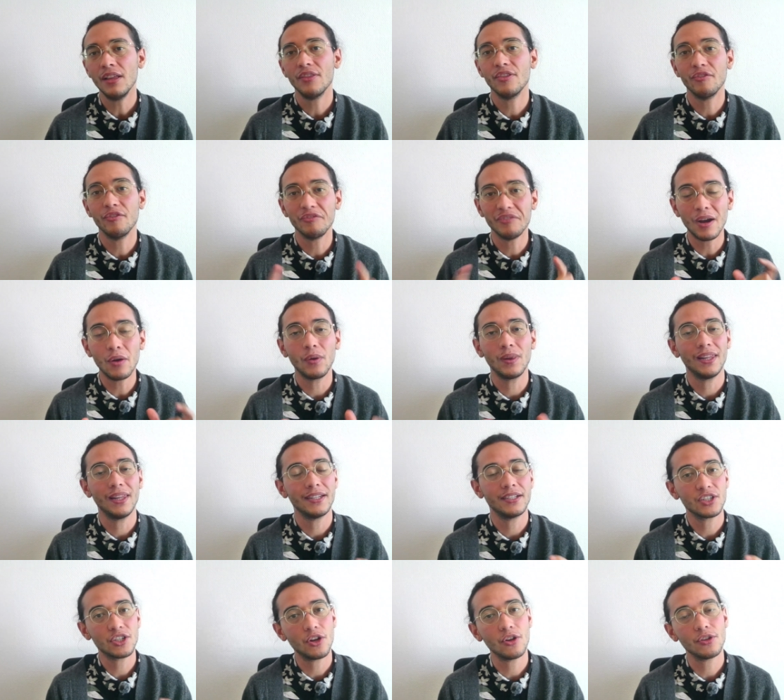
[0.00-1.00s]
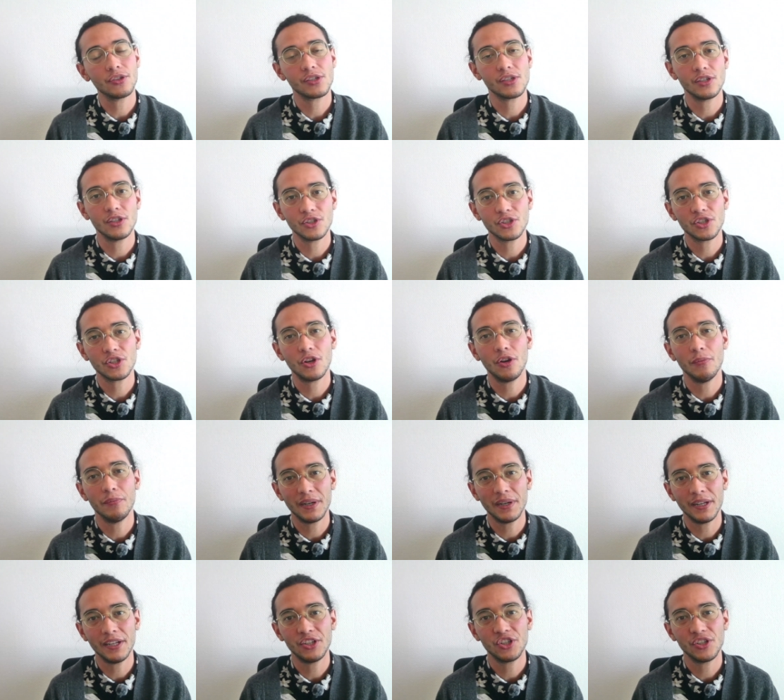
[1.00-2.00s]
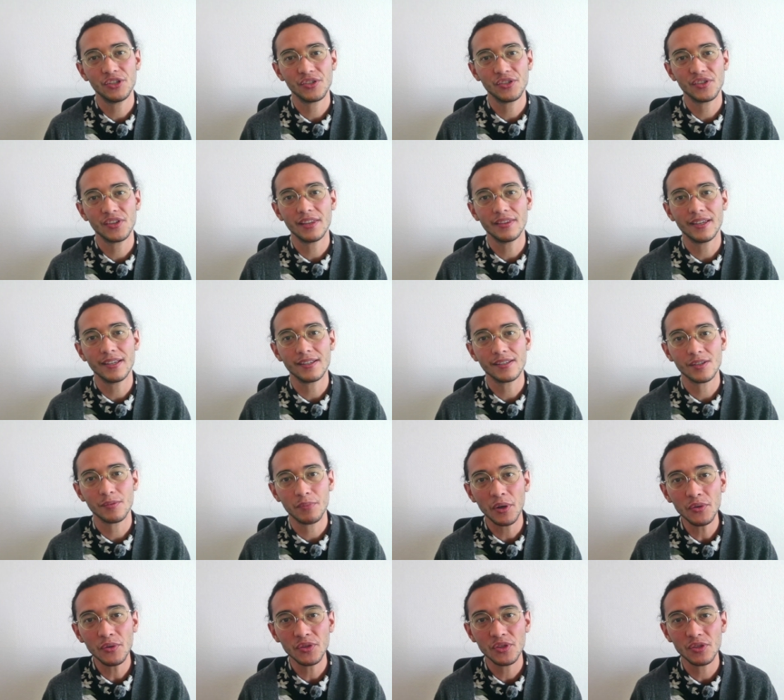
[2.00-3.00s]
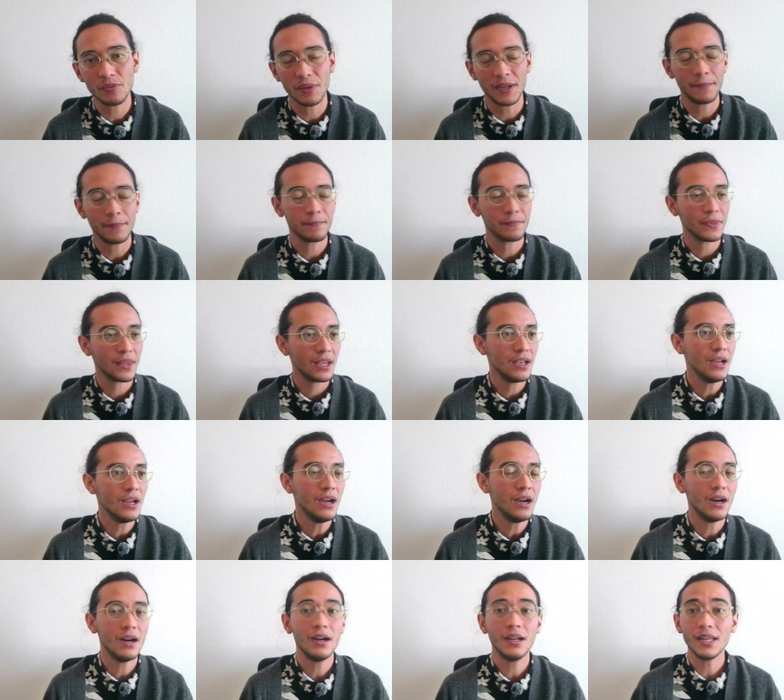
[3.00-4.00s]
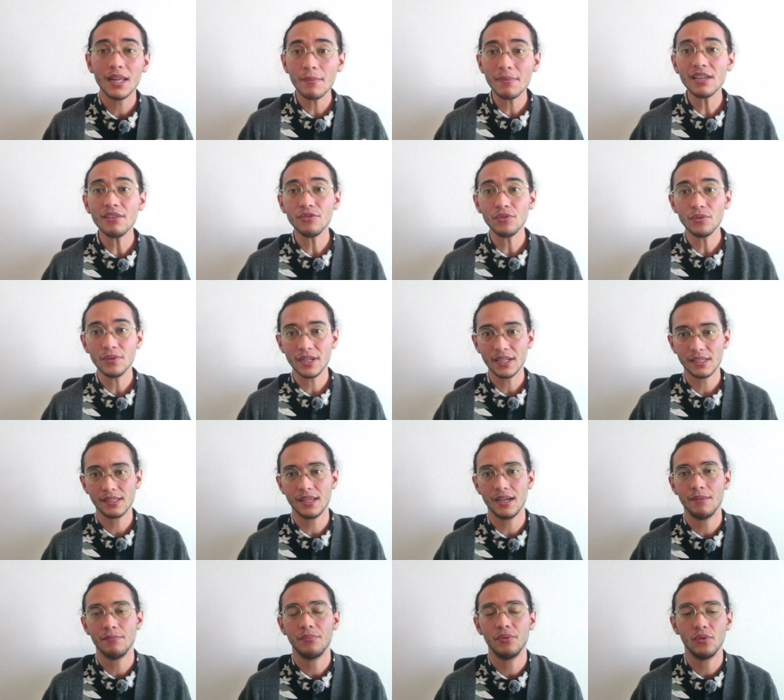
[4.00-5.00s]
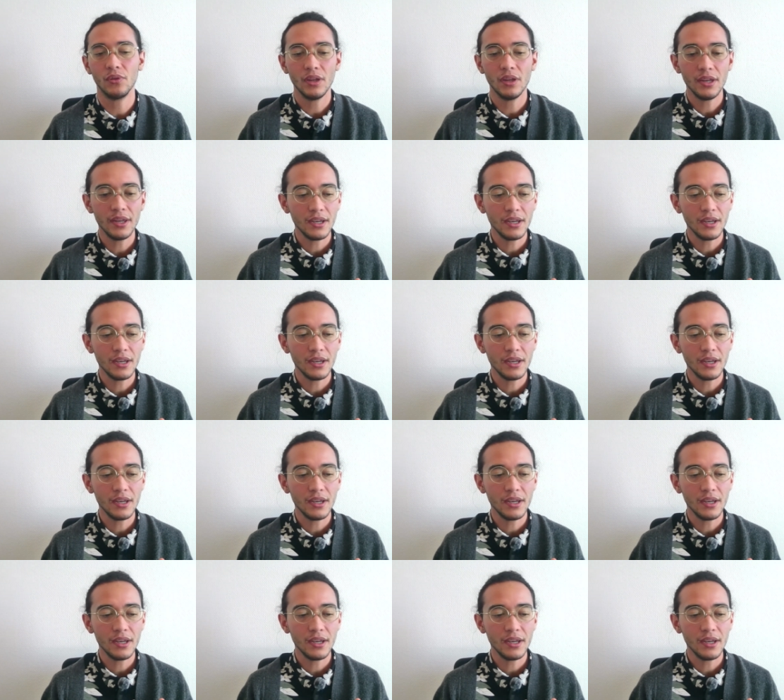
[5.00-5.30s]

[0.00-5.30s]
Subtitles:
the vowel and consonant combinations that they're supposed to be. Let me give you an example.